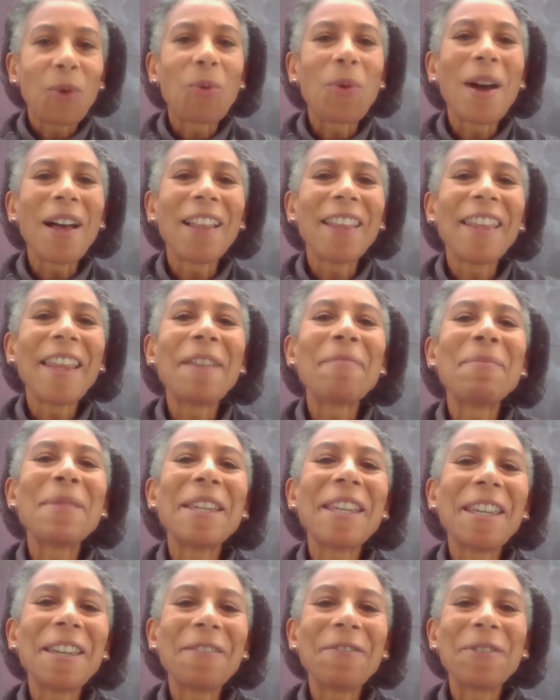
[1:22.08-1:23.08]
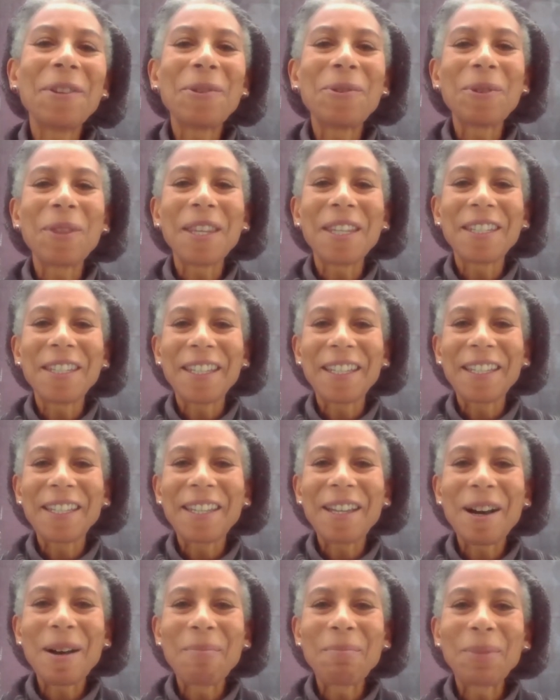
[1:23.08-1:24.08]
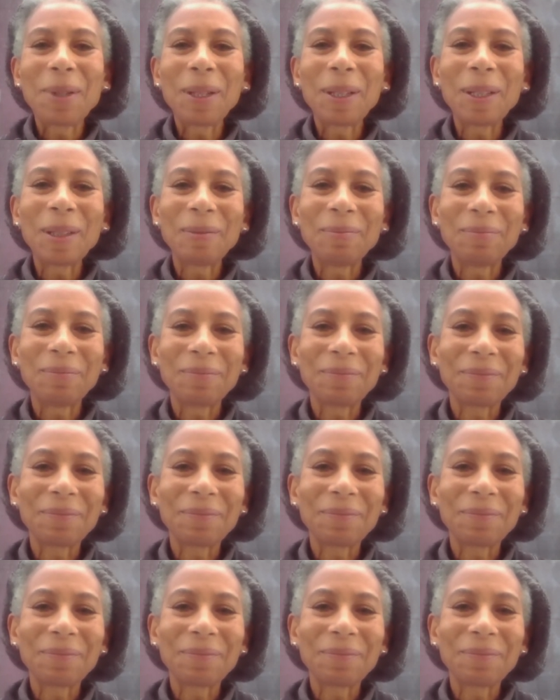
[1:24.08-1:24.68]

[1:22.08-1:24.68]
well, let me give you this example.